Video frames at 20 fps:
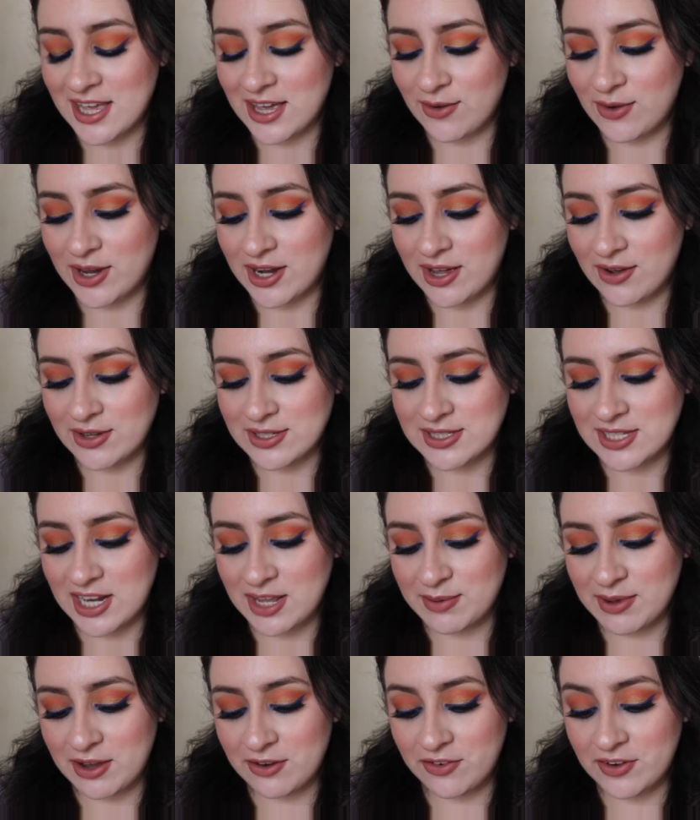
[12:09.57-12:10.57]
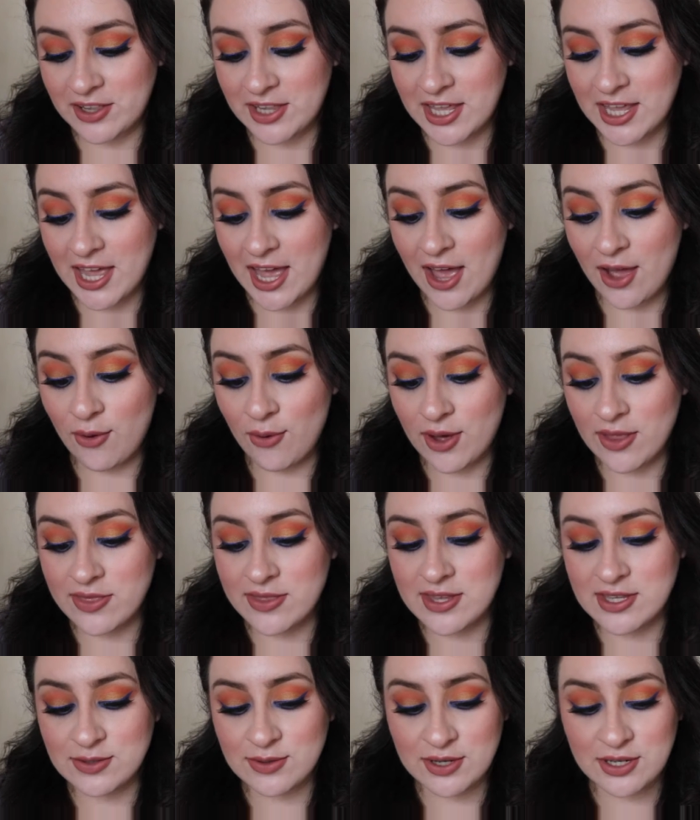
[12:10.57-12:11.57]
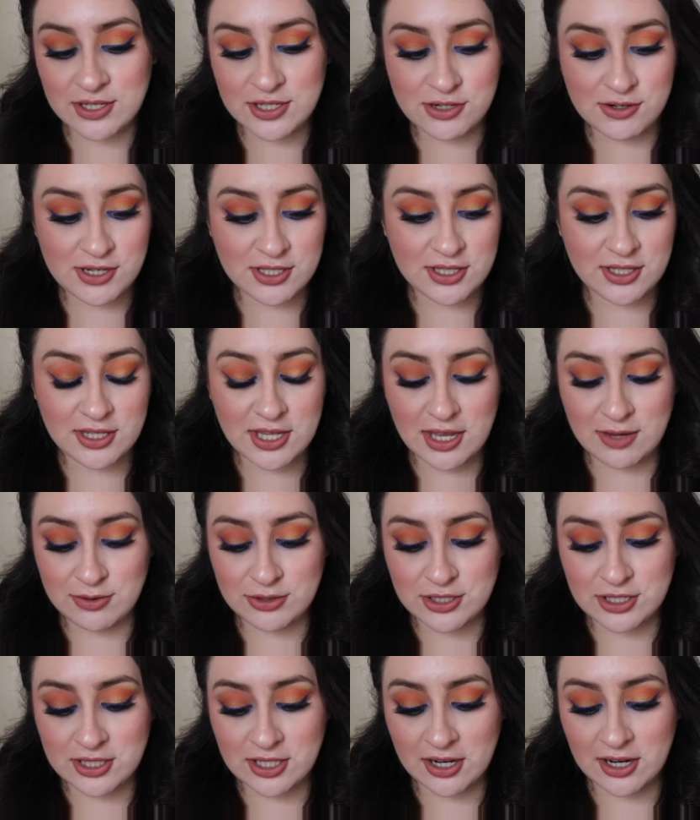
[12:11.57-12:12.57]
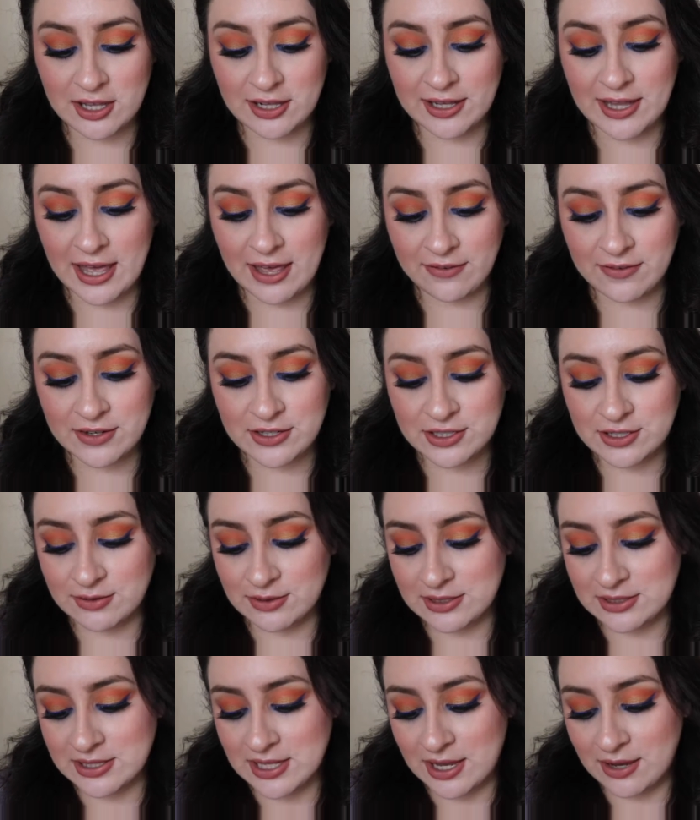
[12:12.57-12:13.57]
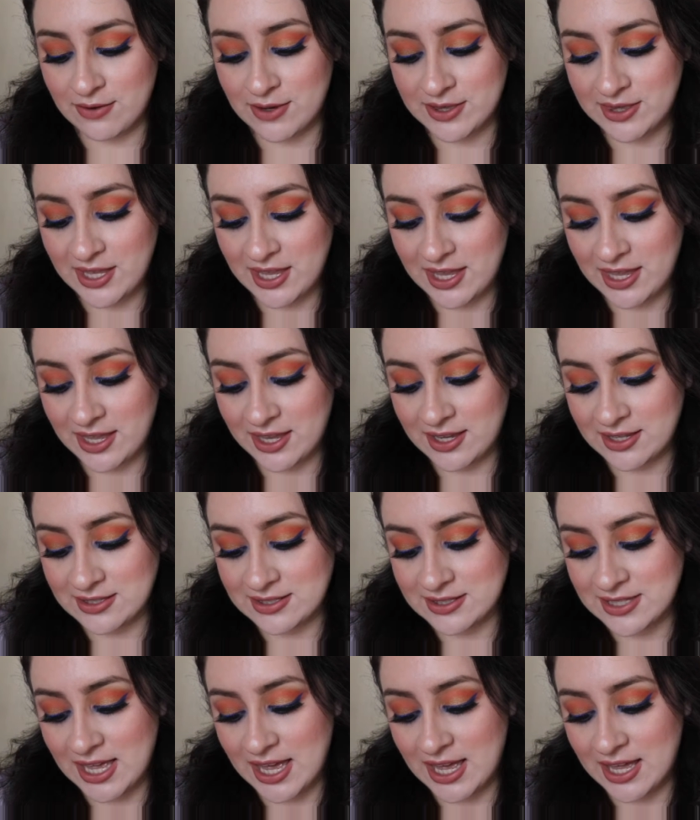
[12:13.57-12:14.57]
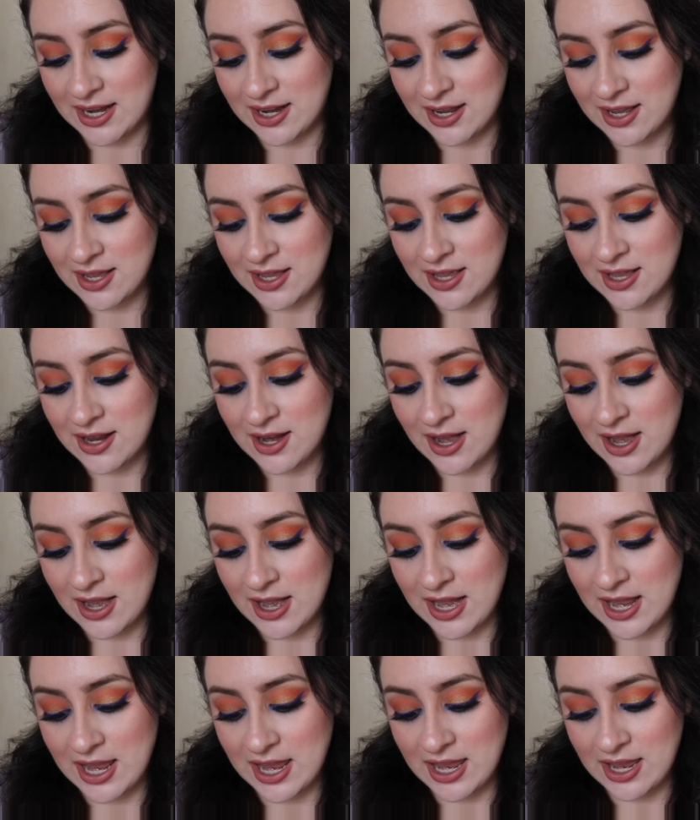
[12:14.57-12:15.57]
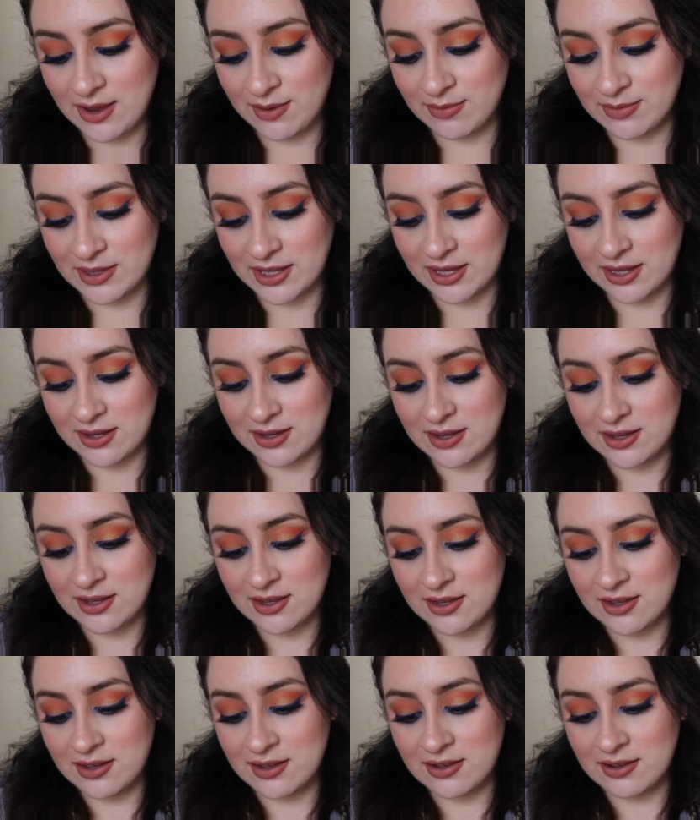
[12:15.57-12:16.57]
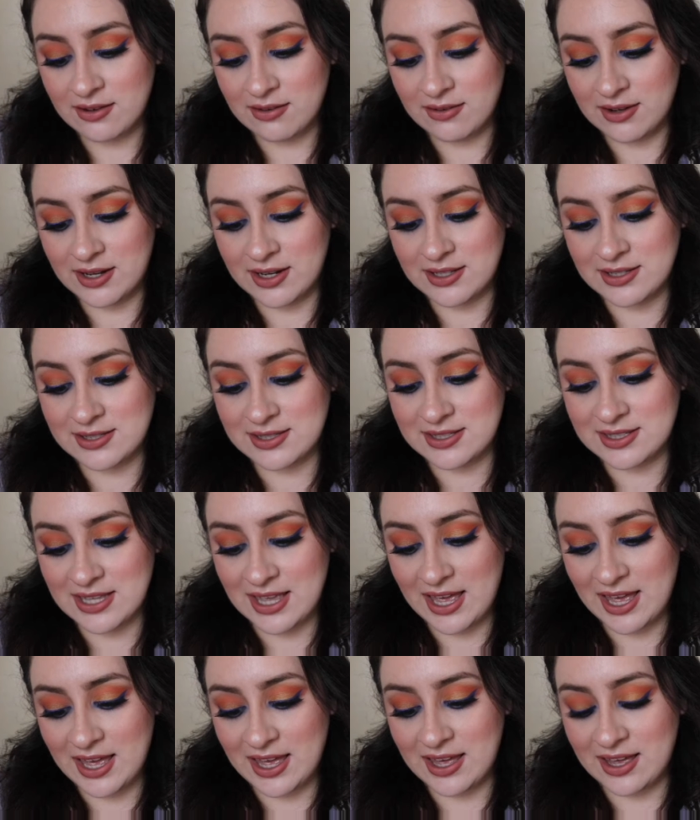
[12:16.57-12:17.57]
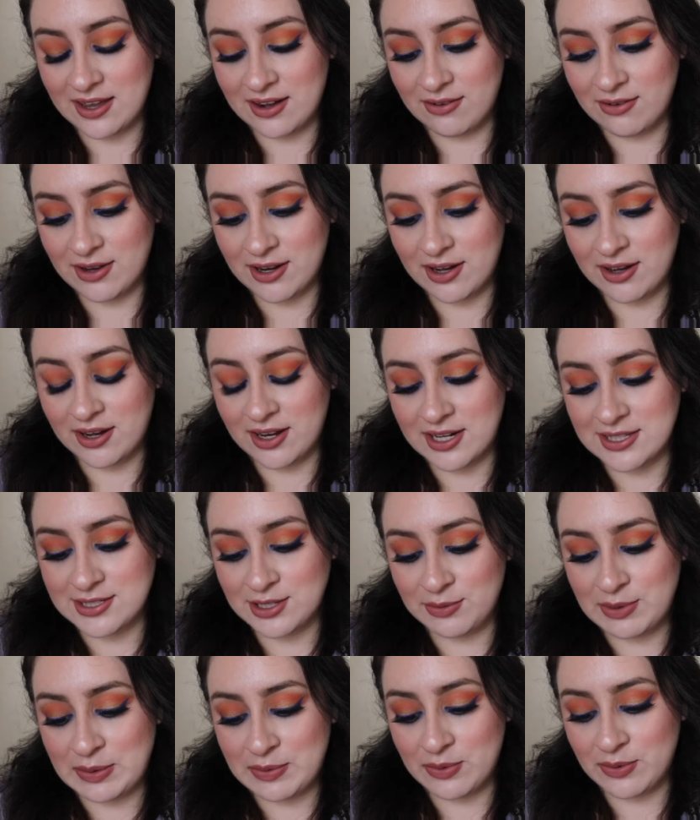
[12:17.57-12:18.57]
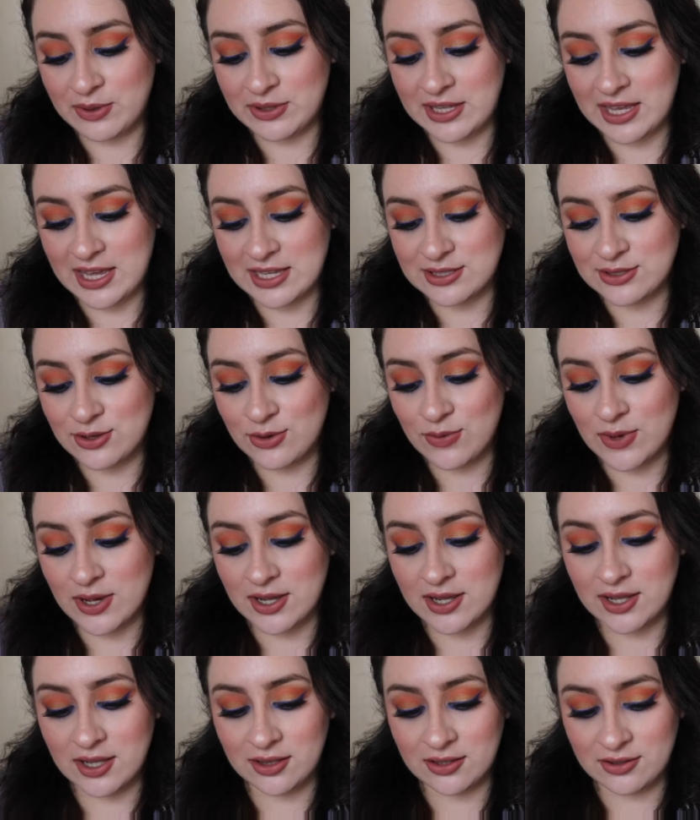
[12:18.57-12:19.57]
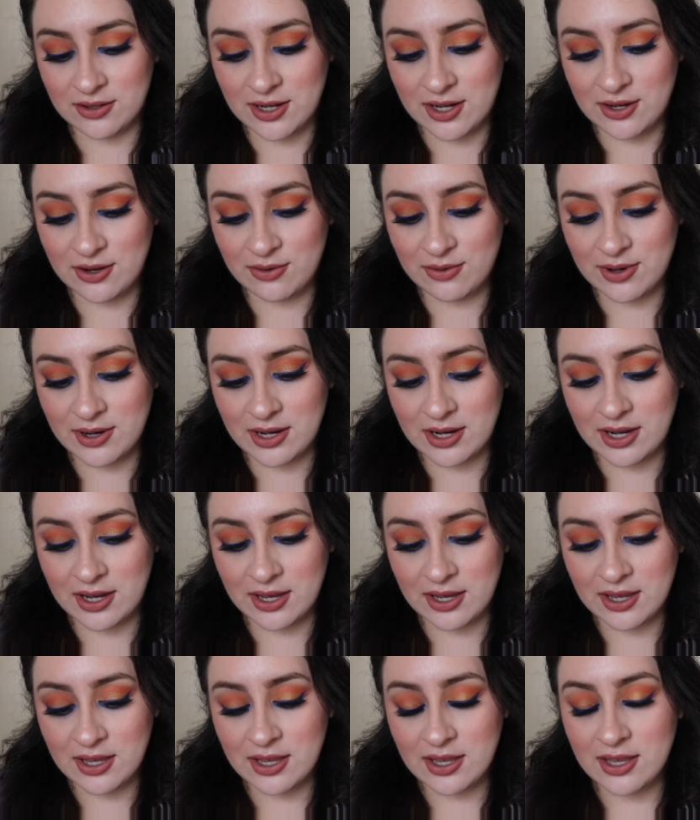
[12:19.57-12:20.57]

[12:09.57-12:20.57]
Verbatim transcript: I, when I was seeing my friend, like, I want this one, she read the name, she started laughing. She was like, what the heck is that name? Like, what is that? Why are you going to tell people when they ask you what color are you wearing?